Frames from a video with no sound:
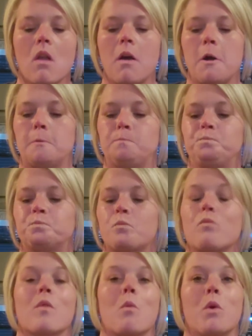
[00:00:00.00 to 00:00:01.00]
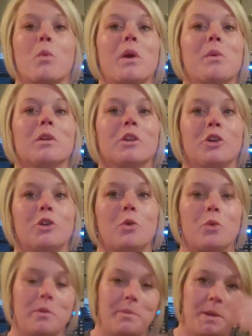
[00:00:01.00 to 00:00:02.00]
When we were
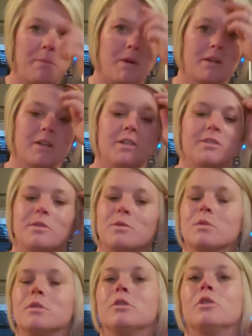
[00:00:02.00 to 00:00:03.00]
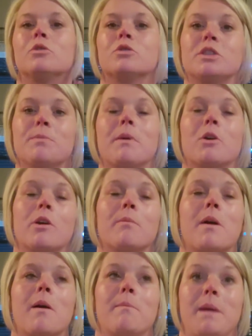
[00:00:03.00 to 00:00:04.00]
little, when me and my cousins was little, my
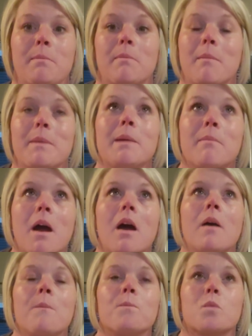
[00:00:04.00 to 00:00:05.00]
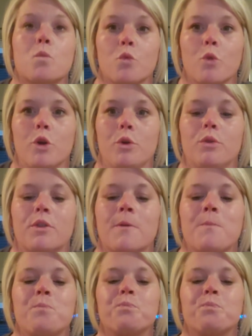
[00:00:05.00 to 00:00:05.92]
grandma, my Mima Ruth,